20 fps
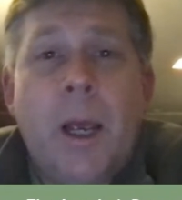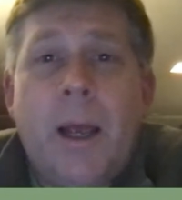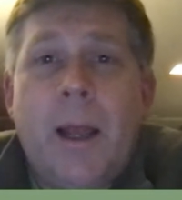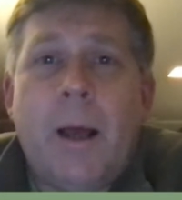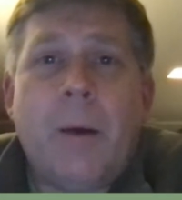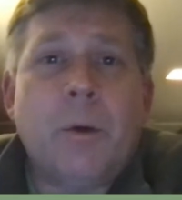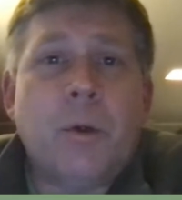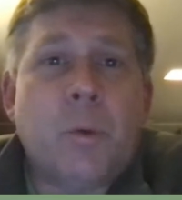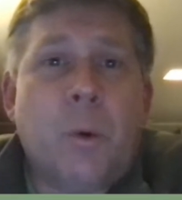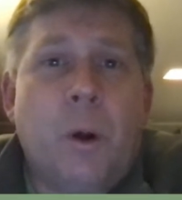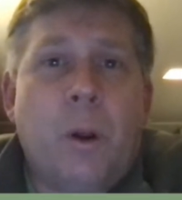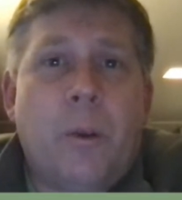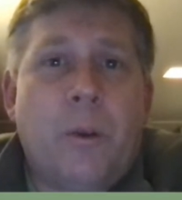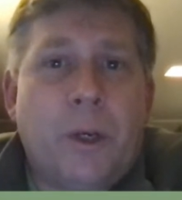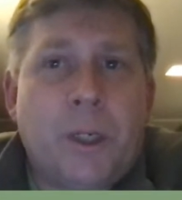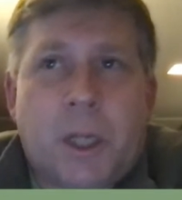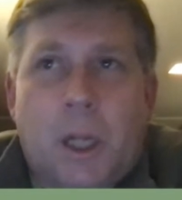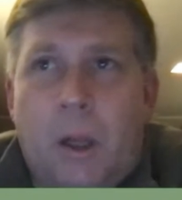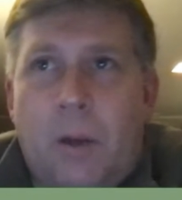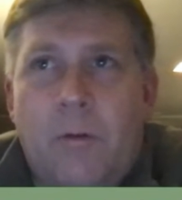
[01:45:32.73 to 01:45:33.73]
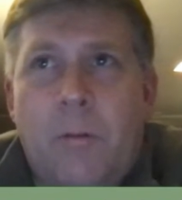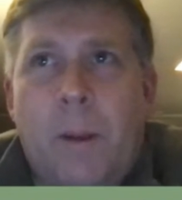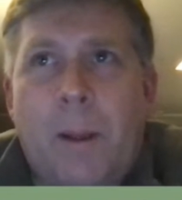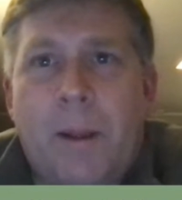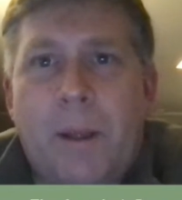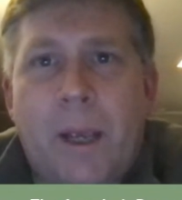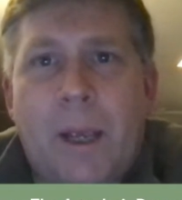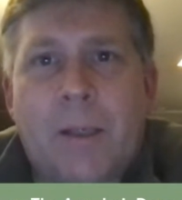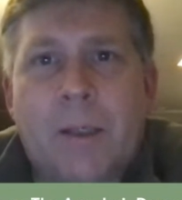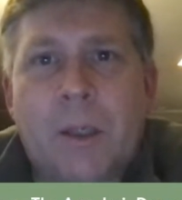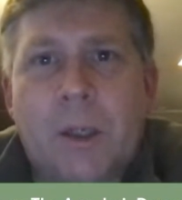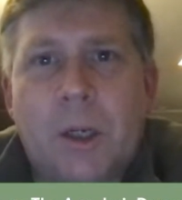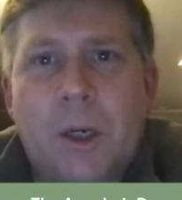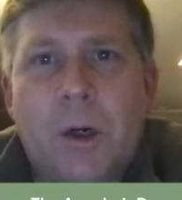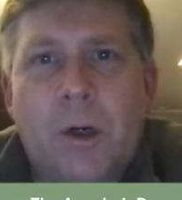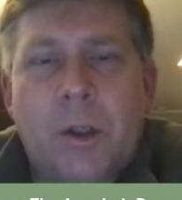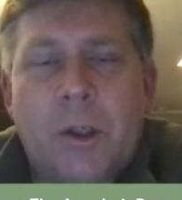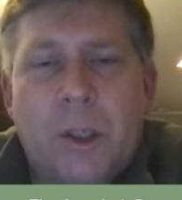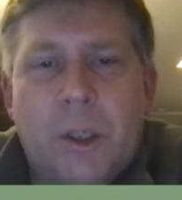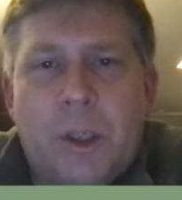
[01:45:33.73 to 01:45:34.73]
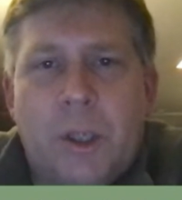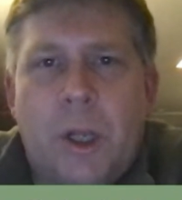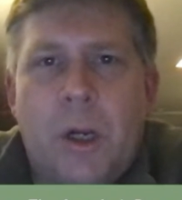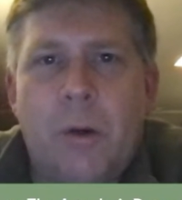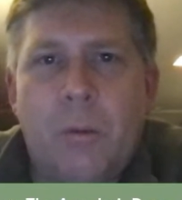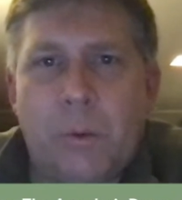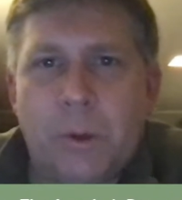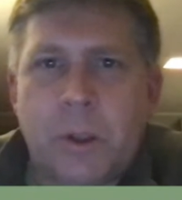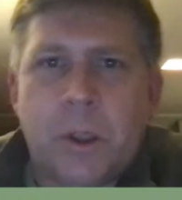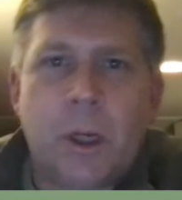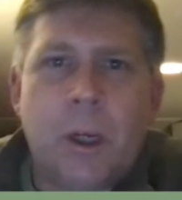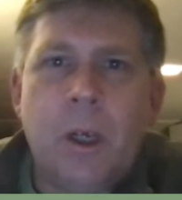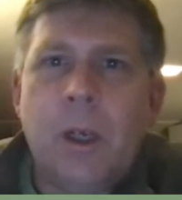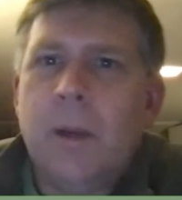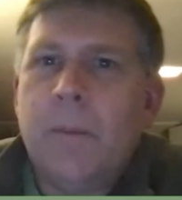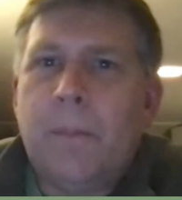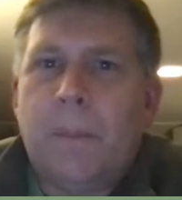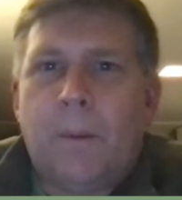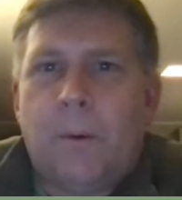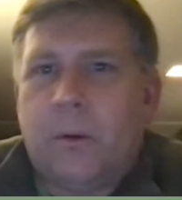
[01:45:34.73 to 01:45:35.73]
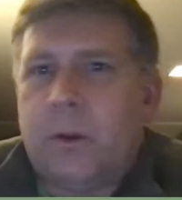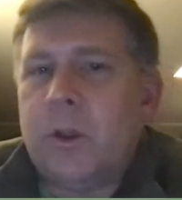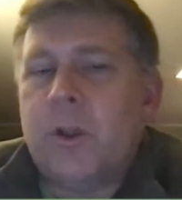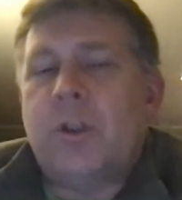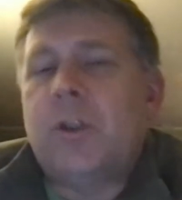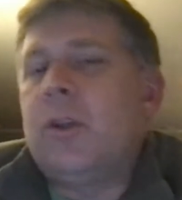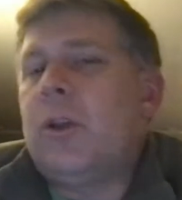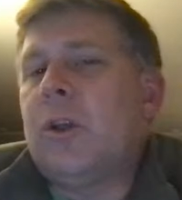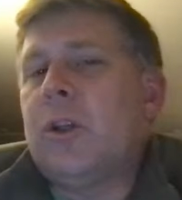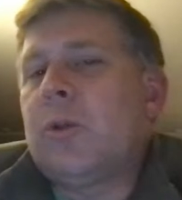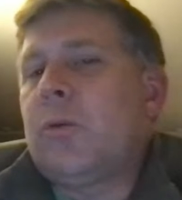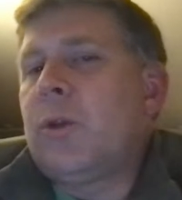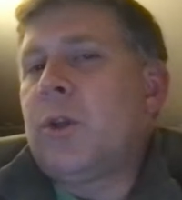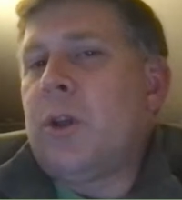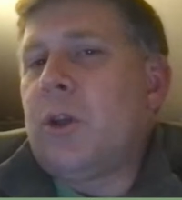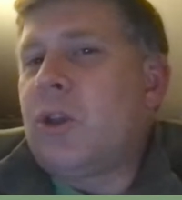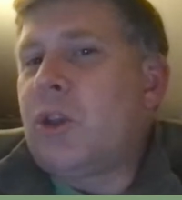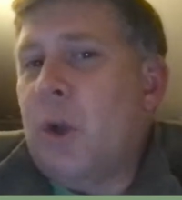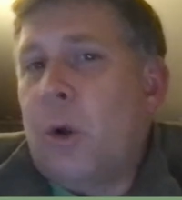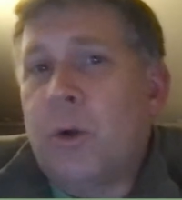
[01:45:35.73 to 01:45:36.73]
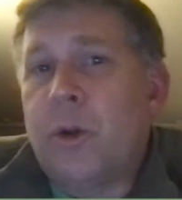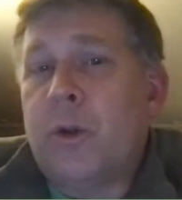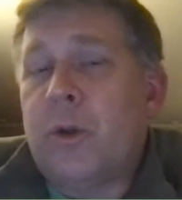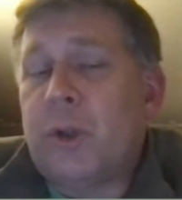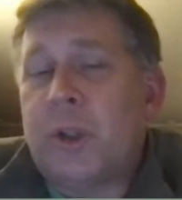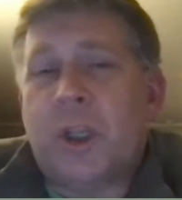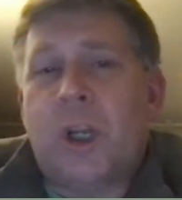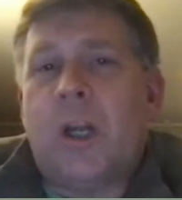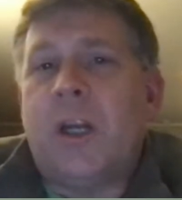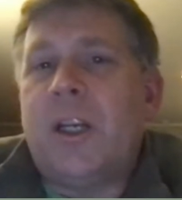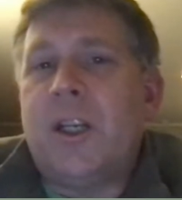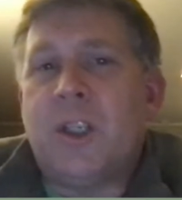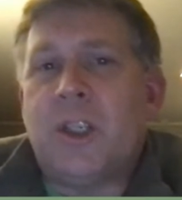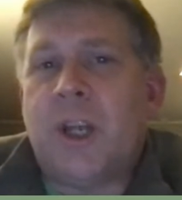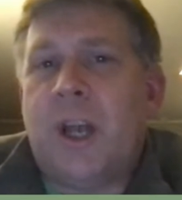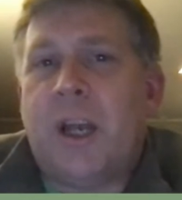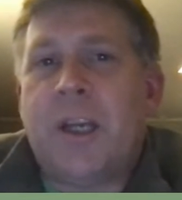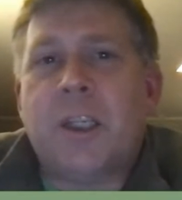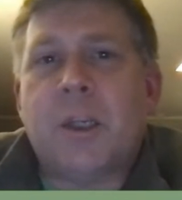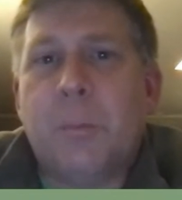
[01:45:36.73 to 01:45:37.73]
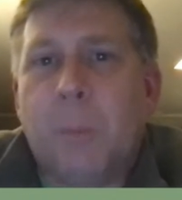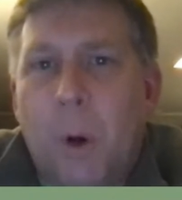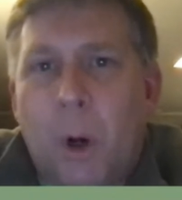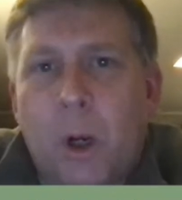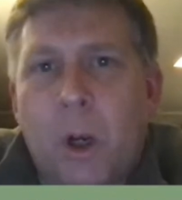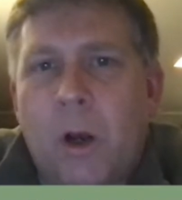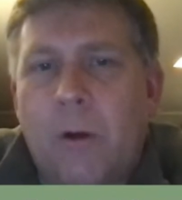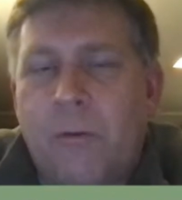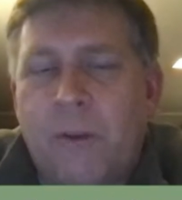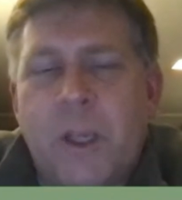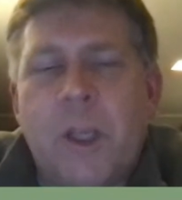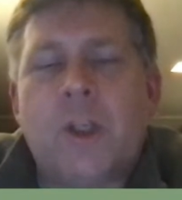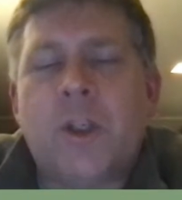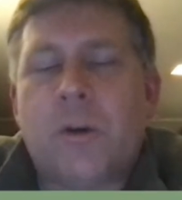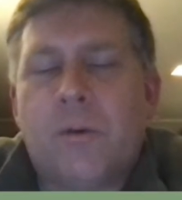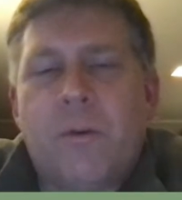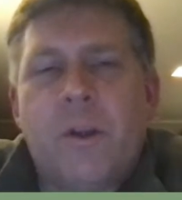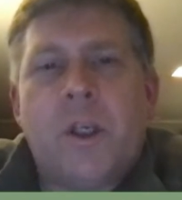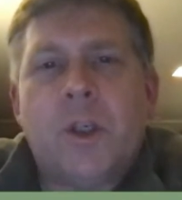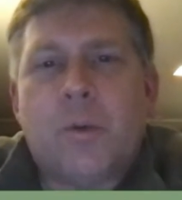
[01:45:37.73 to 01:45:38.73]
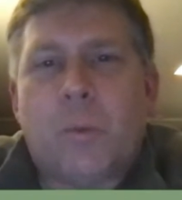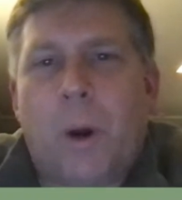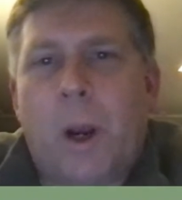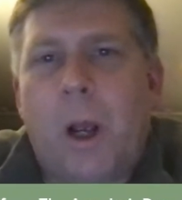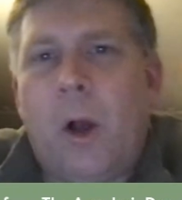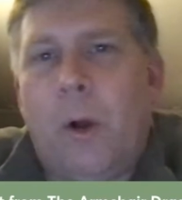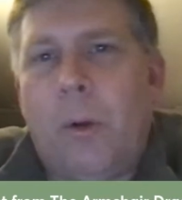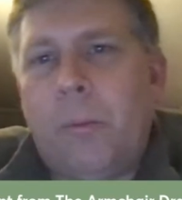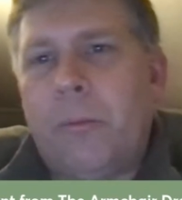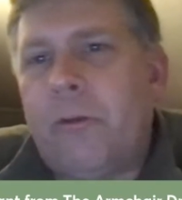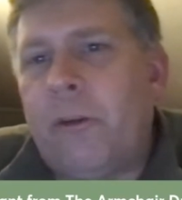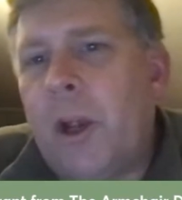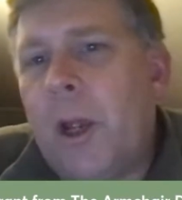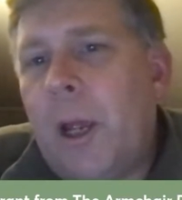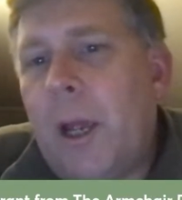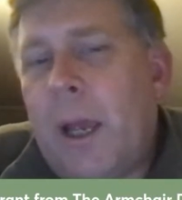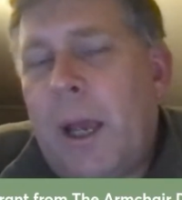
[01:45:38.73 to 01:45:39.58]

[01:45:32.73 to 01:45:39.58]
And that was one of the things I loved about the Gazetteers, is that it was, look, this was the social studies textbook of each of these realms.